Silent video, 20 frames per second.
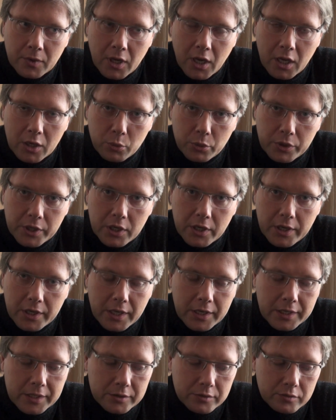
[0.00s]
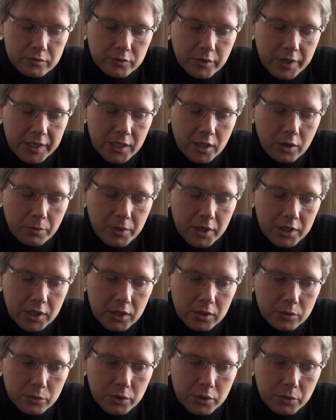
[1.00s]
And we are adding right now
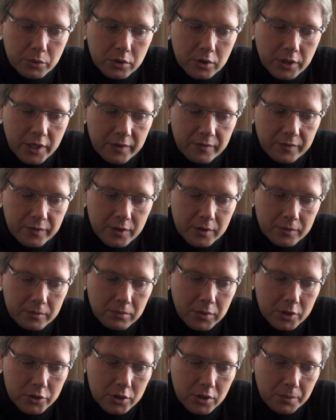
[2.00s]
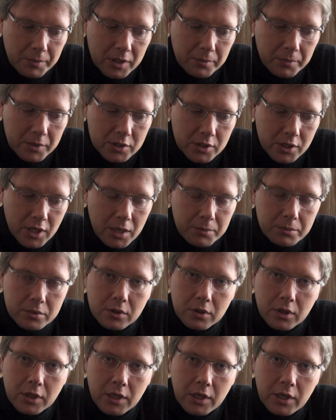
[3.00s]
money. We will have um, budget amendments in
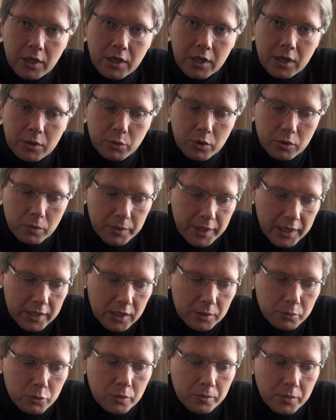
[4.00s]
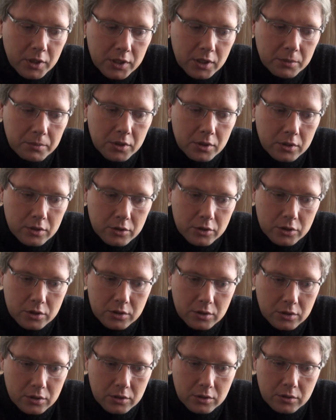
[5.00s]
April. We'll be adding more money
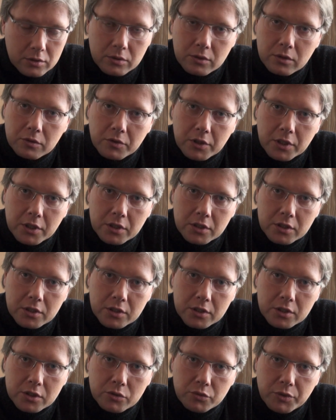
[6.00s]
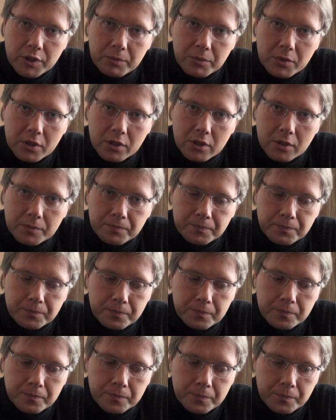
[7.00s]
because uh, of extreme um,
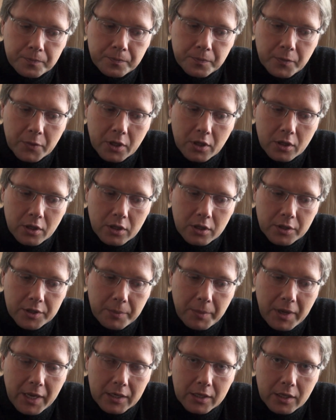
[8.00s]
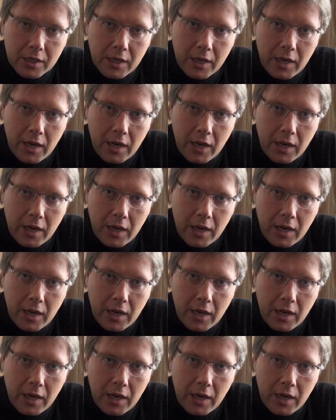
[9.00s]
uh, demand.